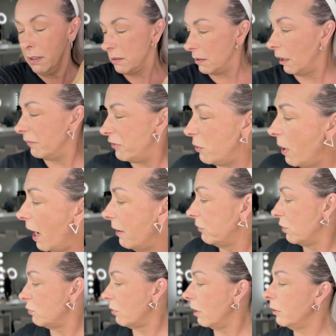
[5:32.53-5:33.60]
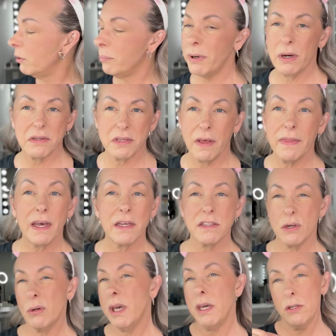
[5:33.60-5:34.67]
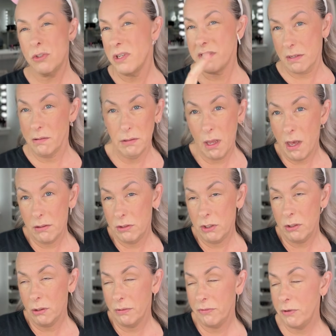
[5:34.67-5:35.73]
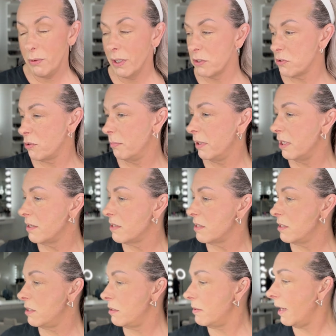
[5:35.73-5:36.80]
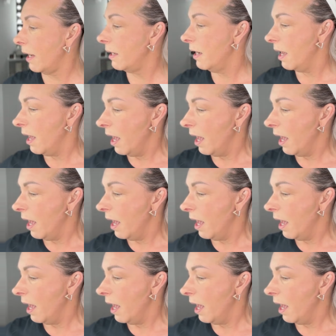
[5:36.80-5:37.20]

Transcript: Now, if you have to draw your brows on, that's okay, just a lot, you know, a few extra minutes to do that.